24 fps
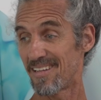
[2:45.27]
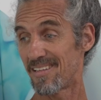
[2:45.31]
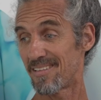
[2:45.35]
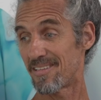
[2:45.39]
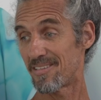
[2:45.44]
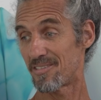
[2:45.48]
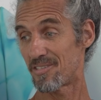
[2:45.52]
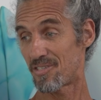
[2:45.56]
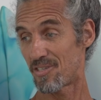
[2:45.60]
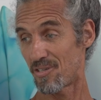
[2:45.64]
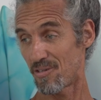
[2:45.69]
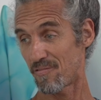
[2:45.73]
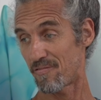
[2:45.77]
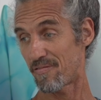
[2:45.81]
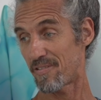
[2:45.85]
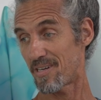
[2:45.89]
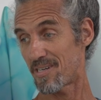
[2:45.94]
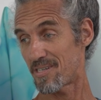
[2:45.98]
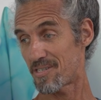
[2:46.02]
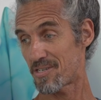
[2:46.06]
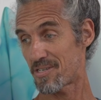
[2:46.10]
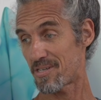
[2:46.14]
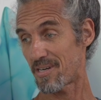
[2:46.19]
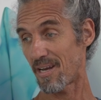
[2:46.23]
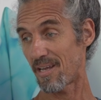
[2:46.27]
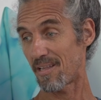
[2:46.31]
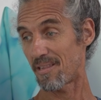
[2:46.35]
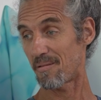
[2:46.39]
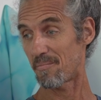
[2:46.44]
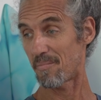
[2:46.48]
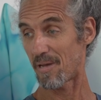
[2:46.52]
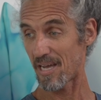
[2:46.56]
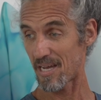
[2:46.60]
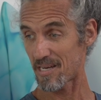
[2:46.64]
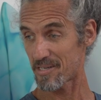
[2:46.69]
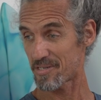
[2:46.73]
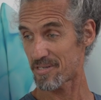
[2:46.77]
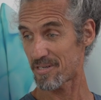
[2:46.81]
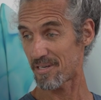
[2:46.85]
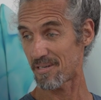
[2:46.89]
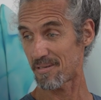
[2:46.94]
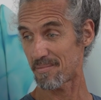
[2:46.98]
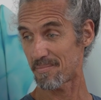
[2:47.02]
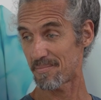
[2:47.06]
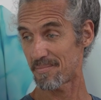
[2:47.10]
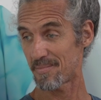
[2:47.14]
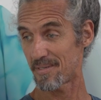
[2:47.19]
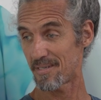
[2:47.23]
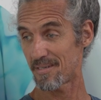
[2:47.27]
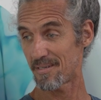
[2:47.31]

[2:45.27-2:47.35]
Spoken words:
the 2 Fish and the Mashup,